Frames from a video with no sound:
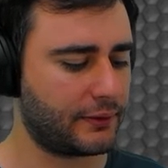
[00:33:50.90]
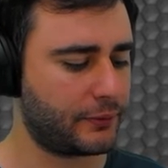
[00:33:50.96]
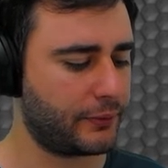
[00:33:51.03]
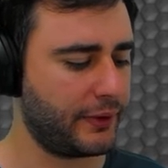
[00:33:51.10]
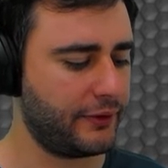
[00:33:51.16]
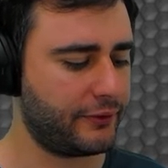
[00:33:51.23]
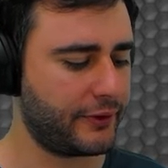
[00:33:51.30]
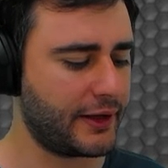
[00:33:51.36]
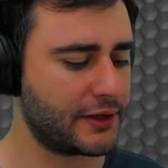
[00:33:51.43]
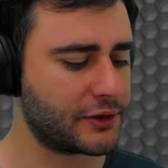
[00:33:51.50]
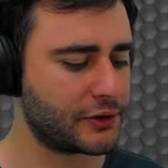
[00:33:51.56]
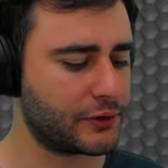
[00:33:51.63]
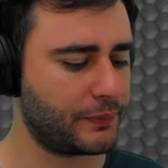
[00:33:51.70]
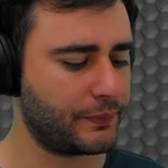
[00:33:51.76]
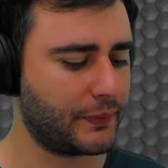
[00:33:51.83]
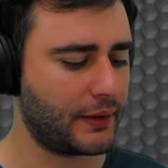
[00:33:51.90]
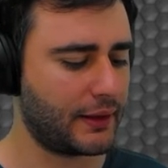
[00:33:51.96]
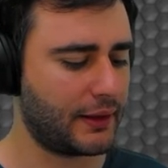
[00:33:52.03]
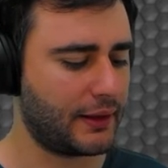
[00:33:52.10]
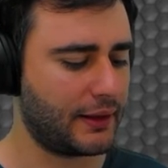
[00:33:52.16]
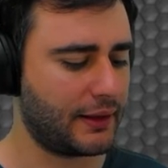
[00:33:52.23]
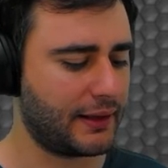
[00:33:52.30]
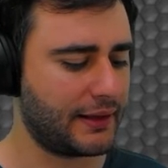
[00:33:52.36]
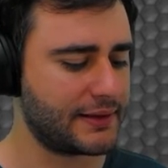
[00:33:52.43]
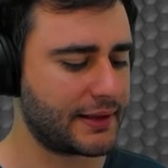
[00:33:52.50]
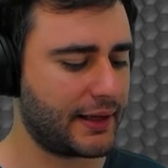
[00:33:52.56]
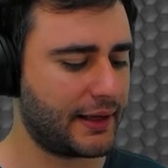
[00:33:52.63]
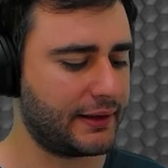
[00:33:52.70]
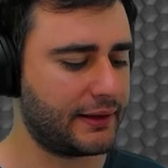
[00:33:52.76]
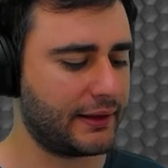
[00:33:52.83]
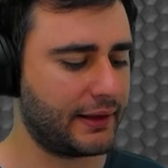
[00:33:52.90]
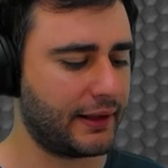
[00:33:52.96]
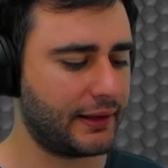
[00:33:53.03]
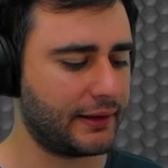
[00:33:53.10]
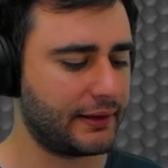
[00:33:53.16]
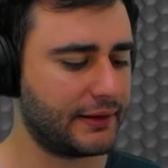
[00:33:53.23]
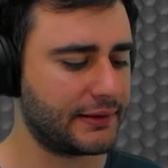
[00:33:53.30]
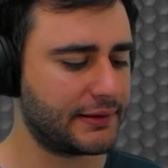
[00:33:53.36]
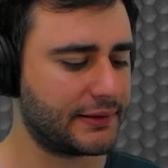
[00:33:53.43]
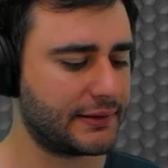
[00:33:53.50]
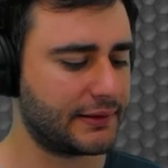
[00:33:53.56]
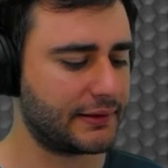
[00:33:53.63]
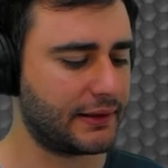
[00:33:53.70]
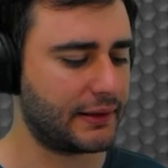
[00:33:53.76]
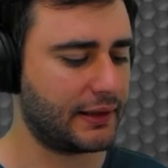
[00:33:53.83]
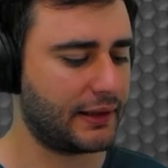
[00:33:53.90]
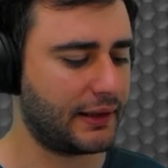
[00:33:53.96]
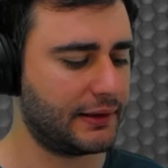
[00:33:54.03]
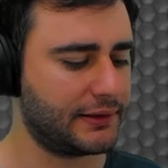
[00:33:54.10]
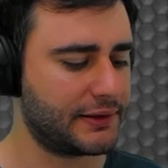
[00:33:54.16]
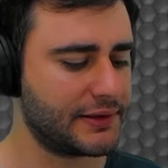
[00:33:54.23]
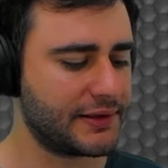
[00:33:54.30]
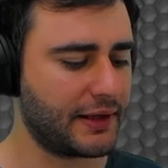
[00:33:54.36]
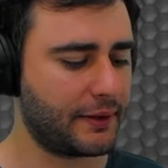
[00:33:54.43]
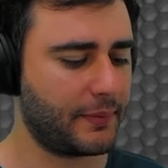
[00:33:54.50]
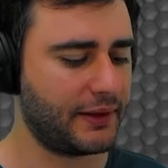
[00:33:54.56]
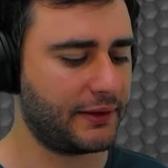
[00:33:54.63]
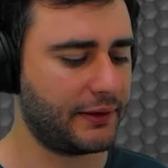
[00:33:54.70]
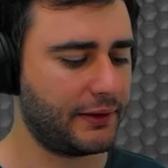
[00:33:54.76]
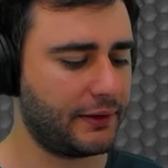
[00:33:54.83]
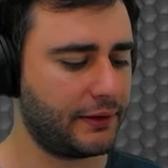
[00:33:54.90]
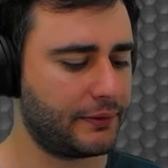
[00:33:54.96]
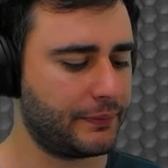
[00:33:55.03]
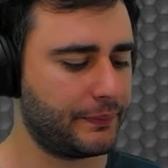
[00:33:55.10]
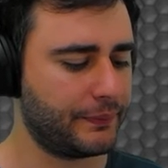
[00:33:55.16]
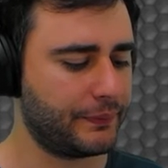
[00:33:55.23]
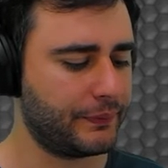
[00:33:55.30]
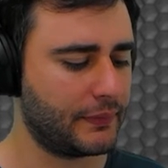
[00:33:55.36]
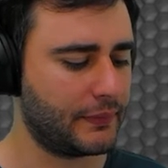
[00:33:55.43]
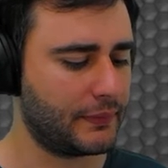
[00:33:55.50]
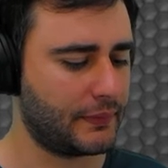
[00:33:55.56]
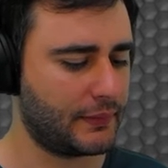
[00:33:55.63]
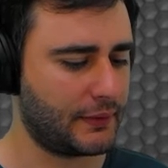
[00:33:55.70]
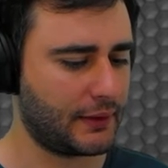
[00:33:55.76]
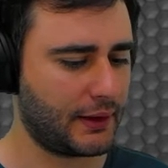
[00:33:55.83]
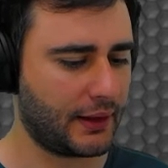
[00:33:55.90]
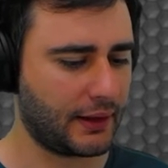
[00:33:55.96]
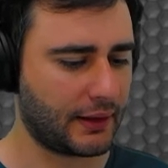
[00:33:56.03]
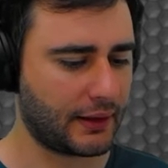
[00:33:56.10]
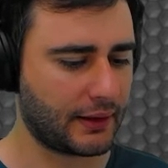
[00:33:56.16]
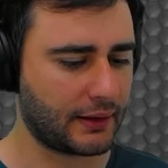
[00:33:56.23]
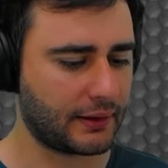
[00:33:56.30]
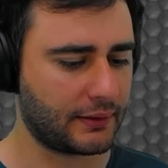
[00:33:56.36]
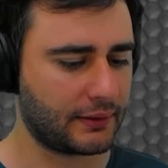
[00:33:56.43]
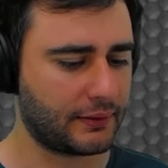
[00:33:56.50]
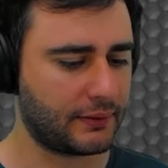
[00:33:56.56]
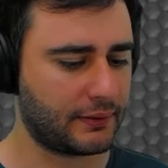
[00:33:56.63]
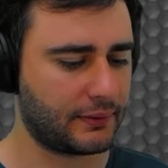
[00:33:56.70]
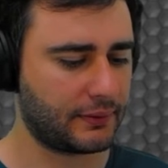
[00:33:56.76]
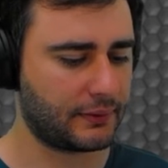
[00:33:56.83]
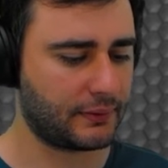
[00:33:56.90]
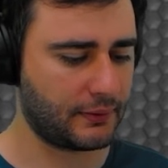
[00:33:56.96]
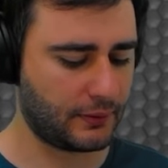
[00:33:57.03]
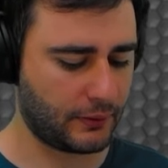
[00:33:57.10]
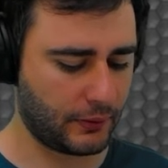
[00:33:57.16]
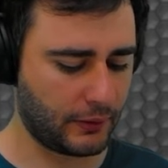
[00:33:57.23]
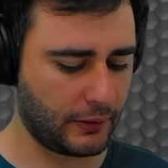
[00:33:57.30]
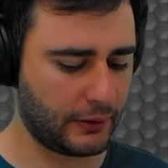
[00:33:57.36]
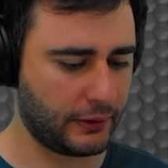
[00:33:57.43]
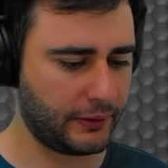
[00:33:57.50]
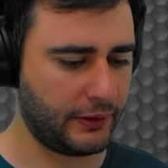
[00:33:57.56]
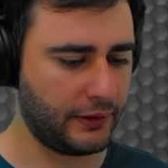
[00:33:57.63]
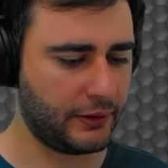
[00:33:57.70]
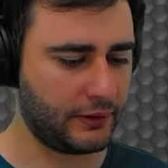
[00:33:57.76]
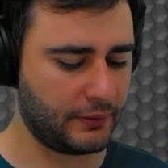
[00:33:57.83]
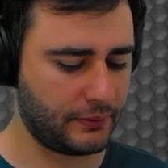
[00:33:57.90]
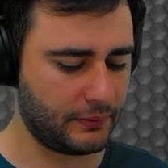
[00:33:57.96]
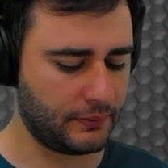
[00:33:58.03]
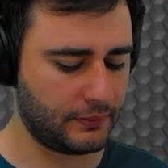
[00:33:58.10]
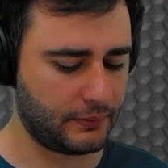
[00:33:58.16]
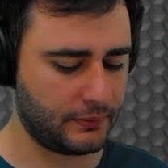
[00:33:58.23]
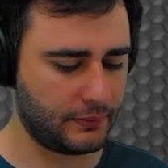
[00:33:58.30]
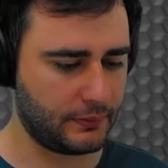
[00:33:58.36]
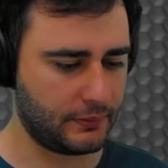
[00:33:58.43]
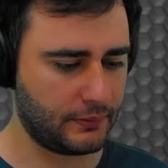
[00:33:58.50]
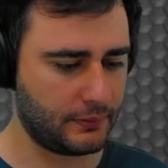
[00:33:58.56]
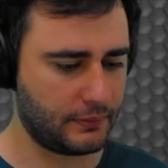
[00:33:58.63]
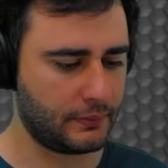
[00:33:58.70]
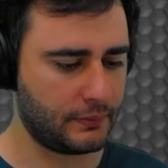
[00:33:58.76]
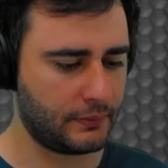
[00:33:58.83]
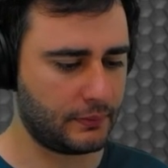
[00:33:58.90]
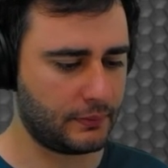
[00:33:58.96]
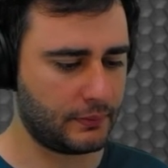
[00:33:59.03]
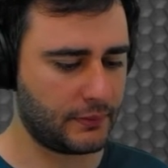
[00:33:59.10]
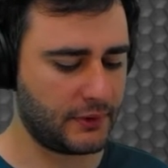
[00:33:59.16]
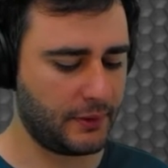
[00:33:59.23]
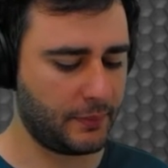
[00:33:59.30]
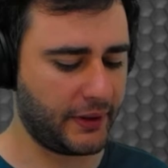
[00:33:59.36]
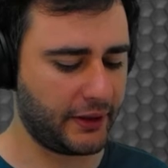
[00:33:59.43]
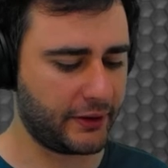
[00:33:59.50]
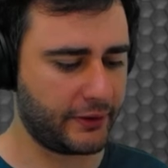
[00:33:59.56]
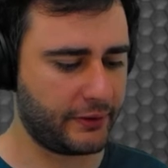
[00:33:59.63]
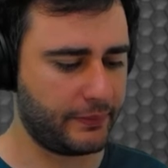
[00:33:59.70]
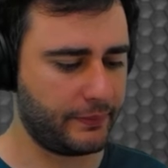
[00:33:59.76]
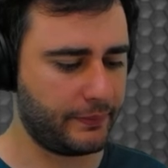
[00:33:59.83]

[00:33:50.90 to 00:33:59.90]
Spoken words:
refresh, let's add again this other segment here and call here debugger.